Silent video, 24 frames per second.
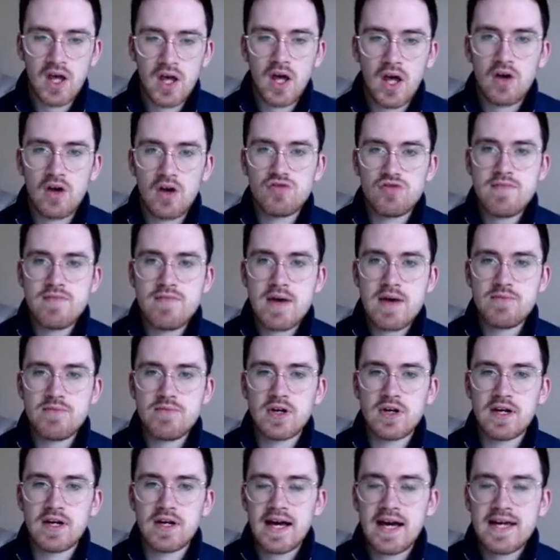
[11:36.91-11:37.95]
remember,
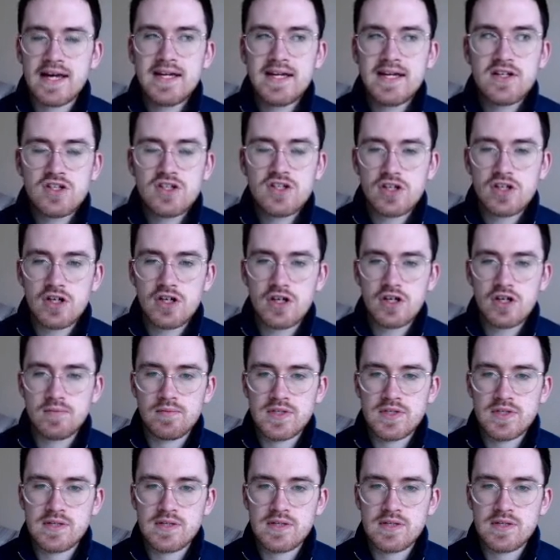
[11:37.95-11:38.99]
like terms
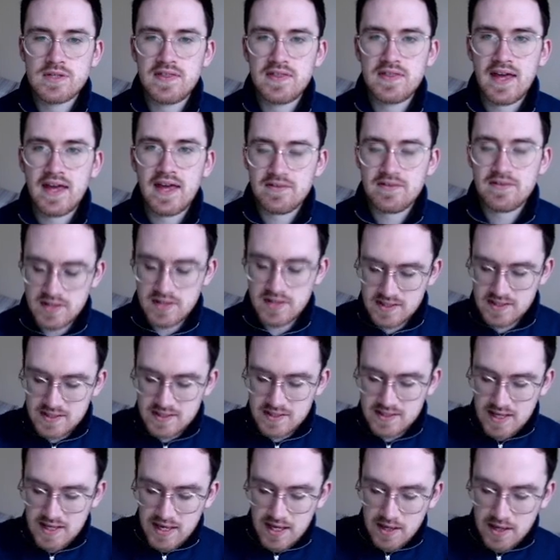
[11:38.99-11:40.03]
mean they have the
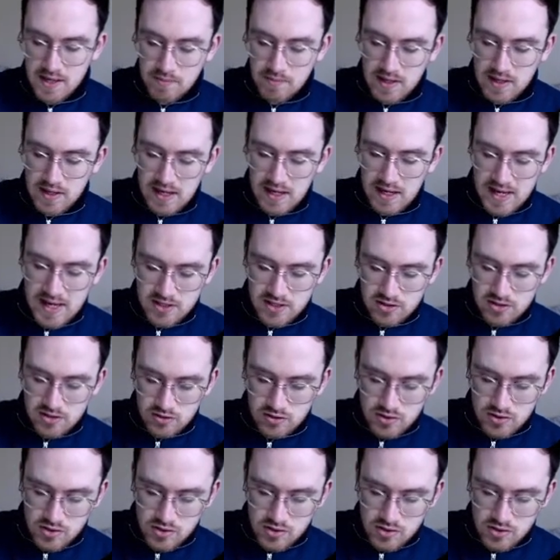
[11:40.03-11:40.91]
same letters.